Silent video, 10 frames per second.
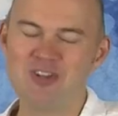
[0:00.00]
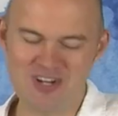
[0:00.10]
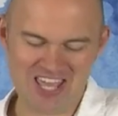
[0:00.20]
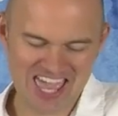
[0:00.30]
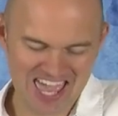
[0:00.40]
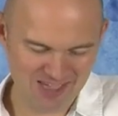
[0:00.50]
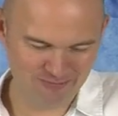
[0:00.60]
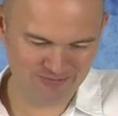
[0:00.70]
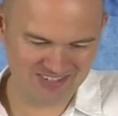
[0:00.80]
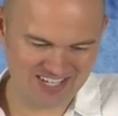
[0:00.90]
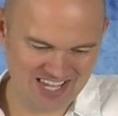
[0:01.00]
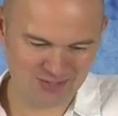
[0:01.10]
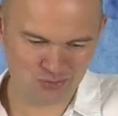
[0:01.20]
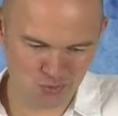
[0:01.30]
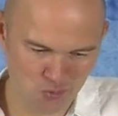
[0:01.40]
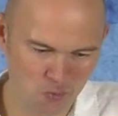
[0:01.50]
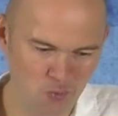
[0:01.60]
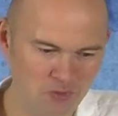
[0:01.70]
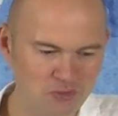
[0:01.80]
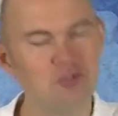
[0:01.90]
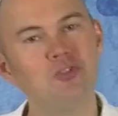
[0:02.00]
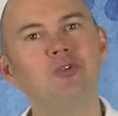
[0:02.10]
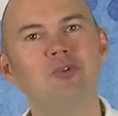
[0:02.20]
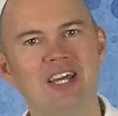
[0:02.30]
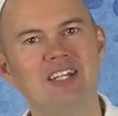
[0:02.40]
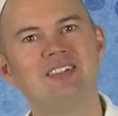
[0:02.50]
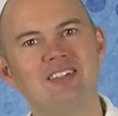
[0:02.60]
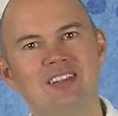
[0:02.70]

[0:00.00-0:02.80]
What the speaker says: not have that tool to do that.